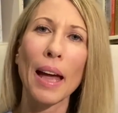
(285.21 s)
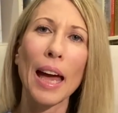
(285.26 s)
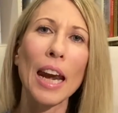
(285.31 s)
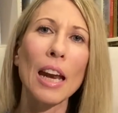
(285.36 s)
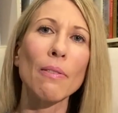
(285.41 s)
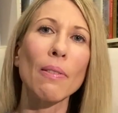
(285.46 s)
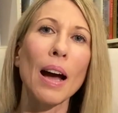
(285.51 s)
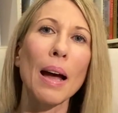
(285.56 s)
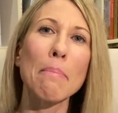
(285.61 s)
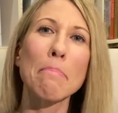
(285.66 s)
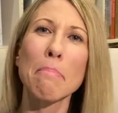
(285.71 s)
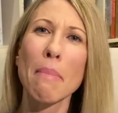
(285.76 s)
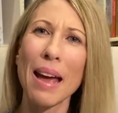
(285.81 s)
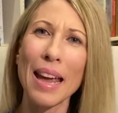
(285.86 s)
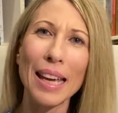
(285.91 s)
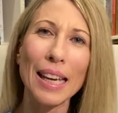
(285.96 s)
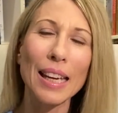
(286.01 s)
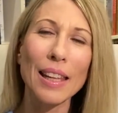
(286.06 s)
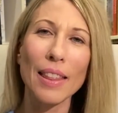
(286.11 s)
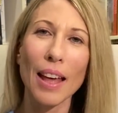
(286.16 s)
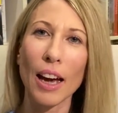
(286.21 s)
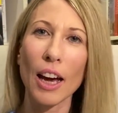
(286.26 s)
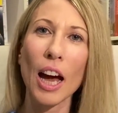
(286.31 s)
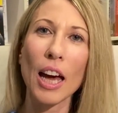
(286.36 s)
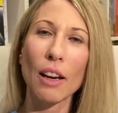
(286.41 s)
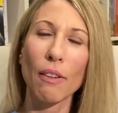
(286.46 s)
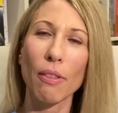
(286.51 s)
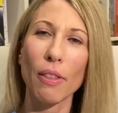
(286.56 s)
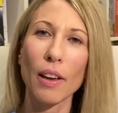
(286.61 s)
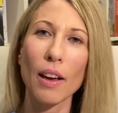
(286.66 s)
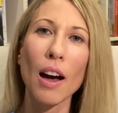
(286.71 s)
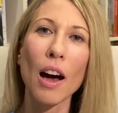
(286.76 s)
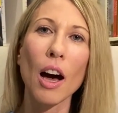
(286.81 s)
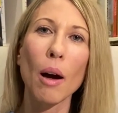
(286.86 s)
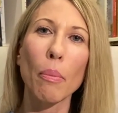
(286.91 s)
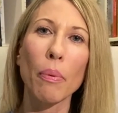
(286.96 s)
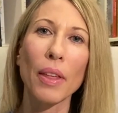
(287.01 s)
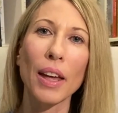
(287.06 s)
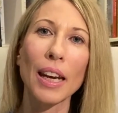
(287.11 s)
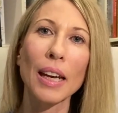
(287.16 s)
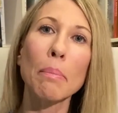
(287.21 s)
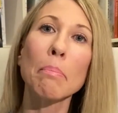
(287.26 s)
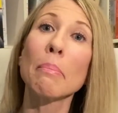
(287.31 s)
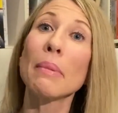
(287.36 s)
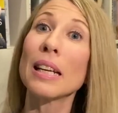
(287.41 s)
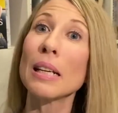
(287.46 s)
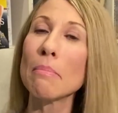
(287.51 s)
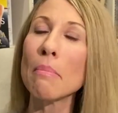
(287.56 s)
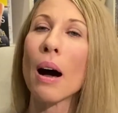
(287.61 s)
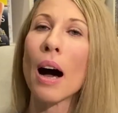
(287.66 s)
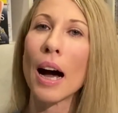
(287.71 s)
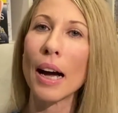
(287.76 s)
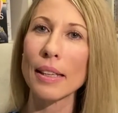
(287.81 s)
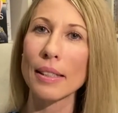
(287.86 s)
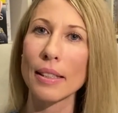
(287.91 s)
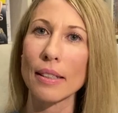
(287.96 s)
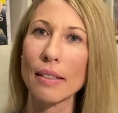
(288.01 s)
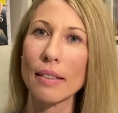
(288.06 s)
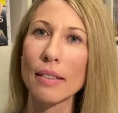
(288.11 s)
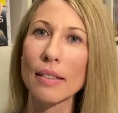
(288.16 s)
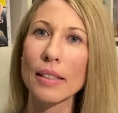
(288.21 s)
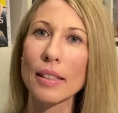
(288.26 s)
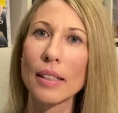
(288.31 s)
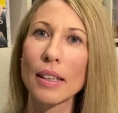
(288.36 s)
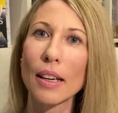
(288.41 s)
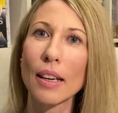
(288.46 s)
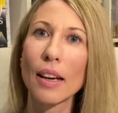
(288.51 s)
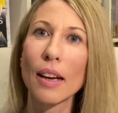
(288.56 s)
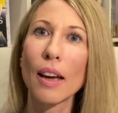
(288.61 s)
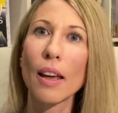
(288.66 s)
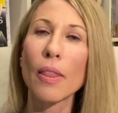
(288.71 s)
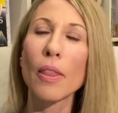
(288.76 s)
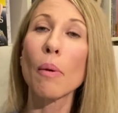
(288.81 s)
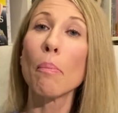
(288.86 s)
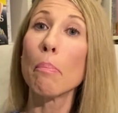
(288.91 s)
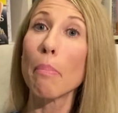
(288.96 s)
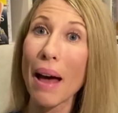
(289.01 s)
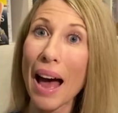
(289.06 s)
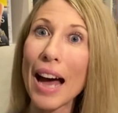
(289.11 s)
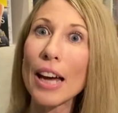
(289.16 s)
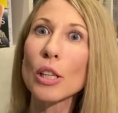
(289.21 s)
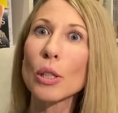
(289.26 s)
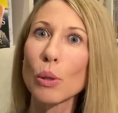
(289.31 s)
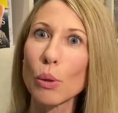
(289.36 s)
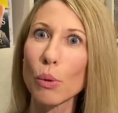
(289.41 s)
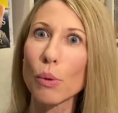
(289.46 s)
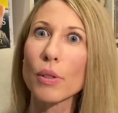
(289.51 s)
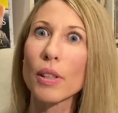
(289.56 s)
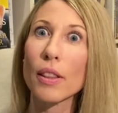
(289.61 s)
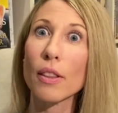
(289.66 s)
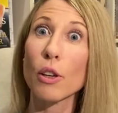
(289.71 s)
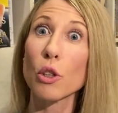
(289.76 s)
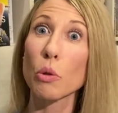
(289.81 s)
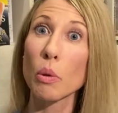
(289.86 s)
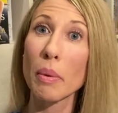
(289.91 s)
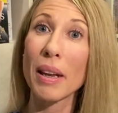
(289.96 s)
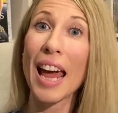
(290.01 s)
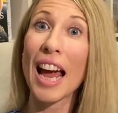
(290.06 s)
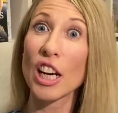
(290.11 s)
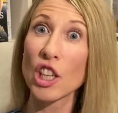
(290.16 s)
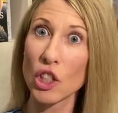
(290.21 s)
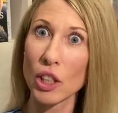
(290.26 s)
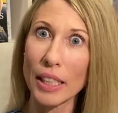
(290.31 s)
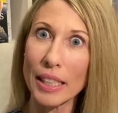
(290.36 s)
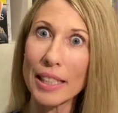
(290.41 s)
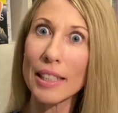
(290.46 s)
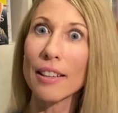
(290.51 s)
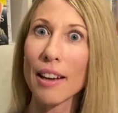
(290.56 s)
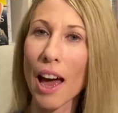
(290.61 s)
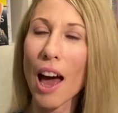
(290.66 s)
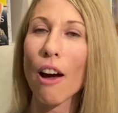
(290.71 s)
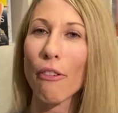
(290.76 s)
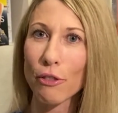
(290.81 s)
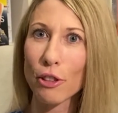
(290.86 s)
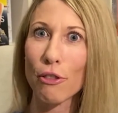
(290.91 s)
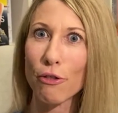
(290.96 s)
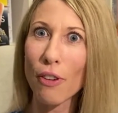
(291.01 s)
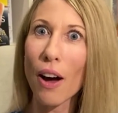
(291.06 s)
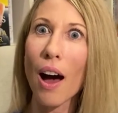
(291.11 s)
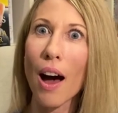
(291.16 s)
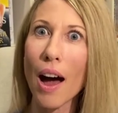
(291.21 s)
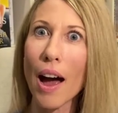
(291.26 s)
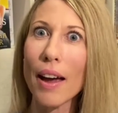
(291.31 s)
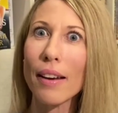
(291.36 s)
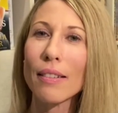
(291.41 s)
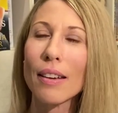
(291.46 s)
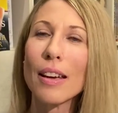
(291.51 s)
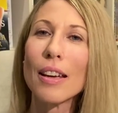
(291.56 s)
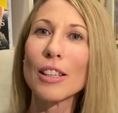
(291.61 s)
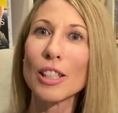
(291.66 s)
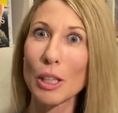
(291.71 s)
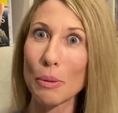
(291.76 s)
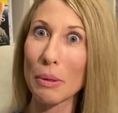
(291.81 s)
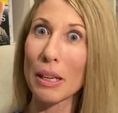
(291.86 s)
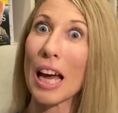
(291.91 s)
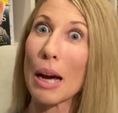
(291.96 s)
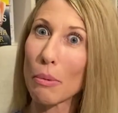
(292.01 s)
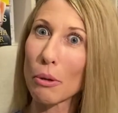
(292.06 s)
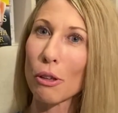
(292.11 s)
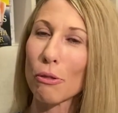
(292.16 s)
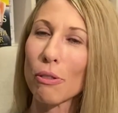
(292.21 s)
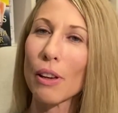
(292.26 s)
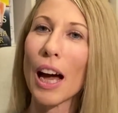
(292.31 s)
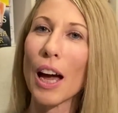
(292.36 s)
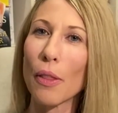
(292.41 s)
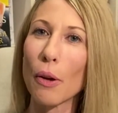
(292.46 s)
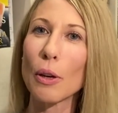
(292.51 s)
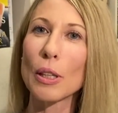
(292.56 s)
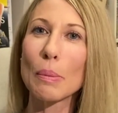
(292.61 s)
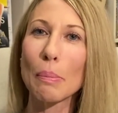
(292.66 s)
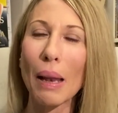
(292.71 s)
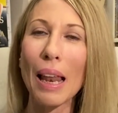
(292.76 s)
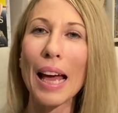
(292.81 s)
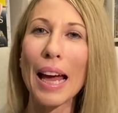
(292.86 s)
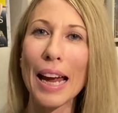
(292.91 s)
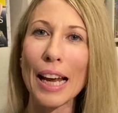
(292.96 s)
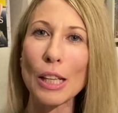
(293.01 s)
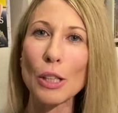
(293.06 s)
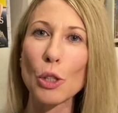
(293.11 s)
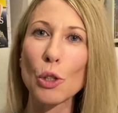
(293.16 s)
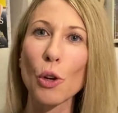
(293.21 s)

and if I make that kind of thing up, then it minimises the battles that those women actually did have to fight to be able to fly those planes.